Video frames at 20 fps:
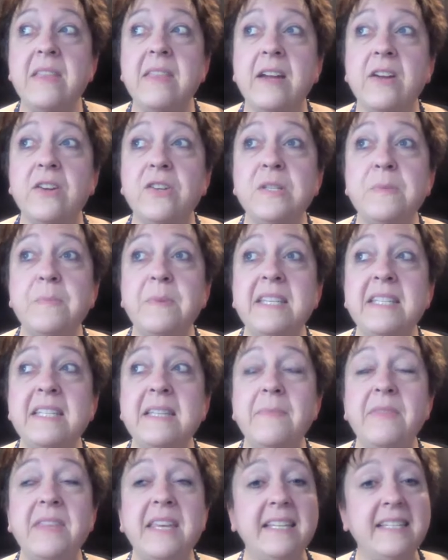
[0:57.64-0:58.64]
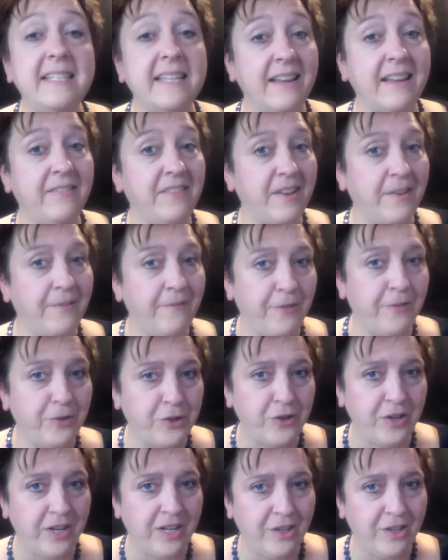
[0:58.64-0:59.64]
there's been some things that have
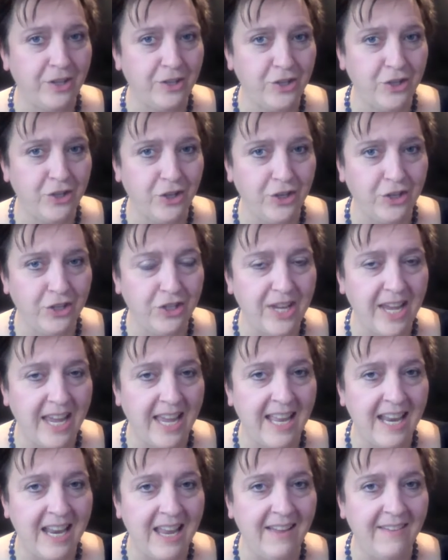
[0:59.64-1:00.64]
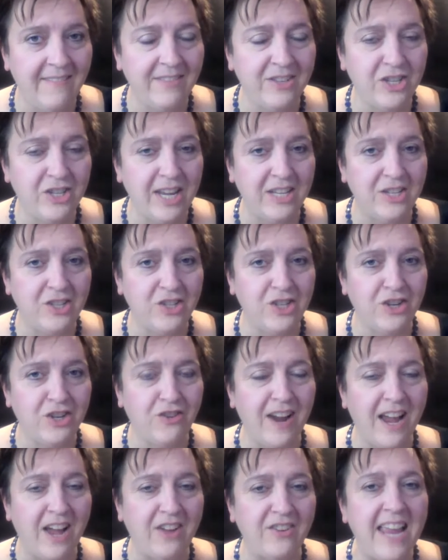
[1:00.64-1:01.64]
infiltrated the church and have changed it
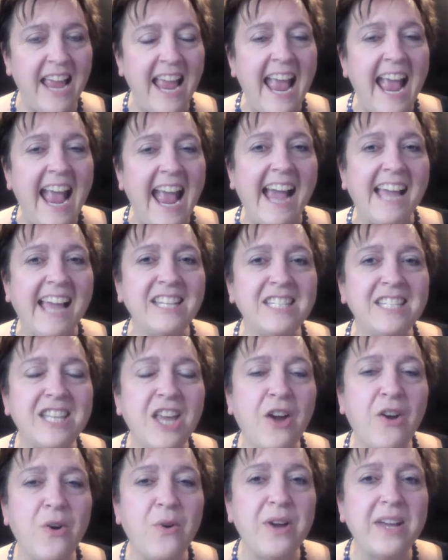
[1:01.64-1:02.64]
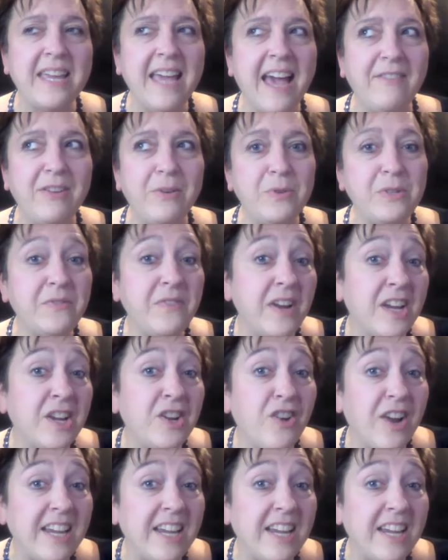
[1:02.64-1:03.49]
around. And so Kevin was very